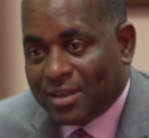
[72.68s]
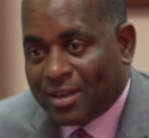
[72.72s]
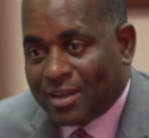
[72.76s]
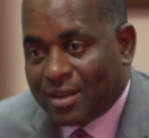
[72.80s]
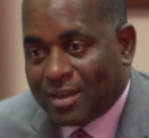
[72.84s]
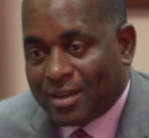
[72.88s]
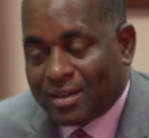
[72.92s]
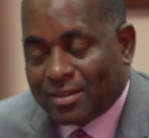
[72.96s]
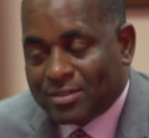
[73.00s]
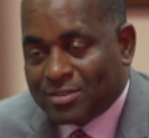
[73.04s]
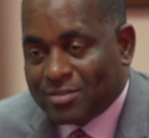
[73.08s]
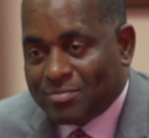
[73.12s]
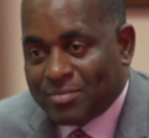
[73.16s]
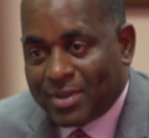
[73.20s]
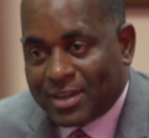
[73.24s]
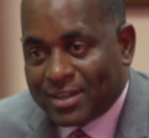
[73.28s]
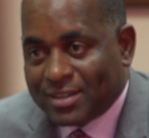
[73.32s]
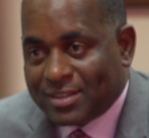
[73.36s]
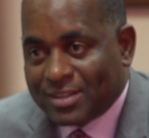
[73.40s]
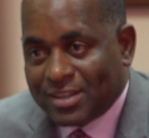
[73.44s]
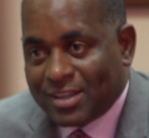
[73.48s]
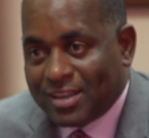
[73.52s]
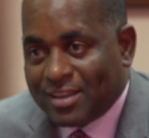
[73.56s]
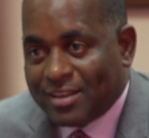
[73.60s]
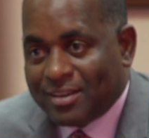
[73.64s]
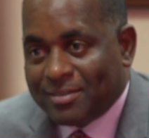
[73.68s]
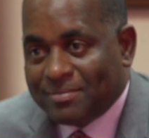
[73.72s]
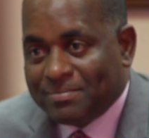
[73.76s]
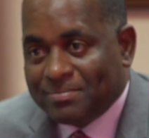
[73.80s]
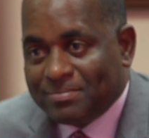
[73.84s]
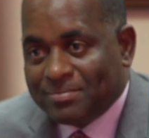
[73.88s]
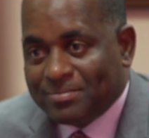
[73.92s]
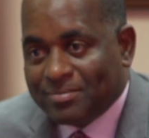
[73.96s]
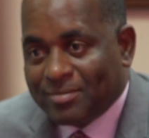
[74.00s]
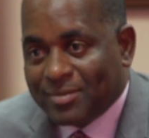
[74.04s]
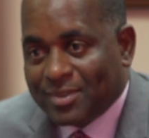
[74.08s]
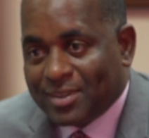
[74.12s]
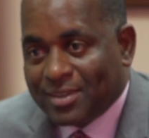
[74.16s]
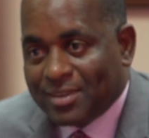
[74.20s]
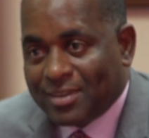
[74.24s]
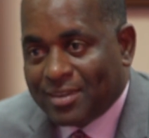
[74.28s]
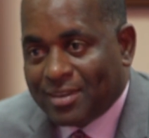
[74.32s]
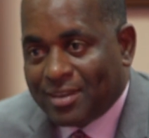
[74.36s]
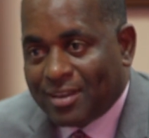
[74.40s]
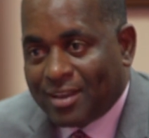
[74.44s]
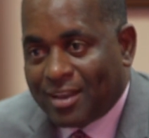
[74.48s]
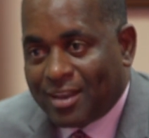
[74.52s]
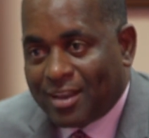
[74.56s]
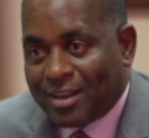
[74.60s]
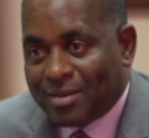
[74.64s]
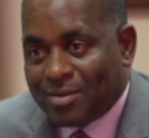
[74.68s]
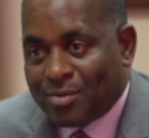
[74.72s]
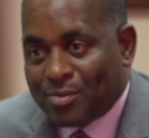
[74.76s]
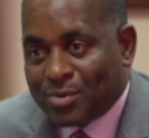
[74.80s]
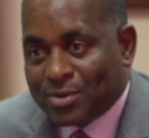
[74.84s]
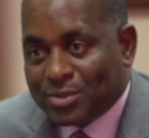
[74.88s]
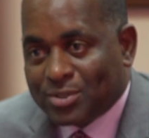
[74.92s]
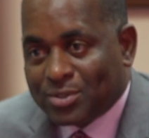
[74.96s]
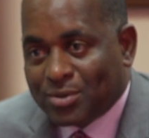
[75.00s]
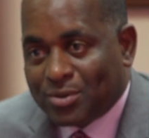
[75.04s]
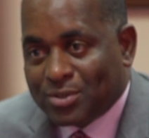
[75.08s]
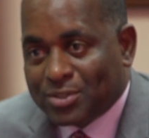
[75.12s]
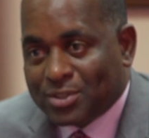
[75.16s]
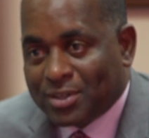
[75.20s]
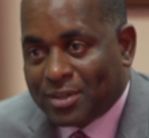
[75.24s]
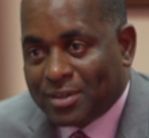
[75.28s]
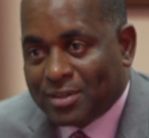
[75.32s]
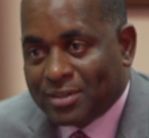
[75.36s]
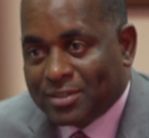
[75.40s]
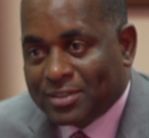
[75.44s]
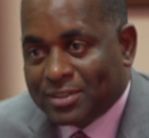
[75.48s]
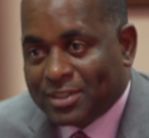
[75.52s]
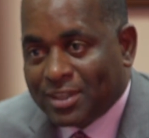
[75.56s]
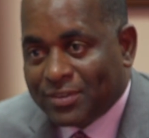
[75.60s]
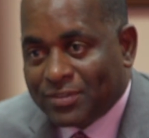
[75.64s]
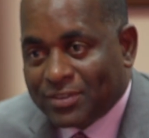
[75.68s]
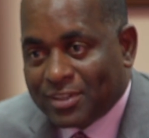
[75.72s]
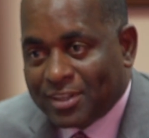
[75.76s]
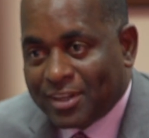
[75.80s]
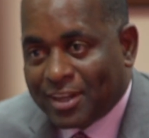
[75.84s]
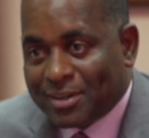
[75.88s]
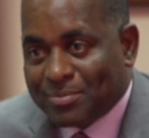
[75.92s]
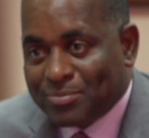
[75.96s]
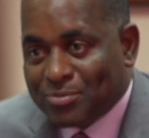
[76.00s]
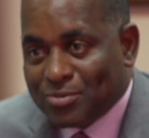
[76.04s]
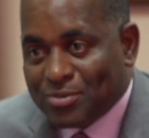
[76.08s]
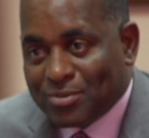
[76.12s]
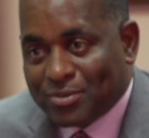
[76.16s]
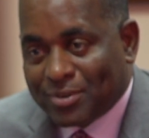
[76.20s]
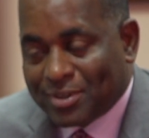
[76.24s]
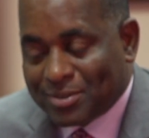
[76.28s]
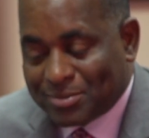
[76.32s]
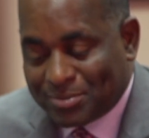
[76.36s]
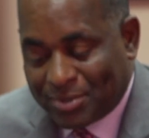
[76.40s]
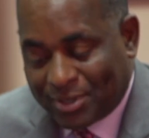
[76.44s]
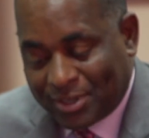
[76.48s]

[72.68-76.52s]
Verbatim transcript: uh, to maintain uh, our social safety net programs.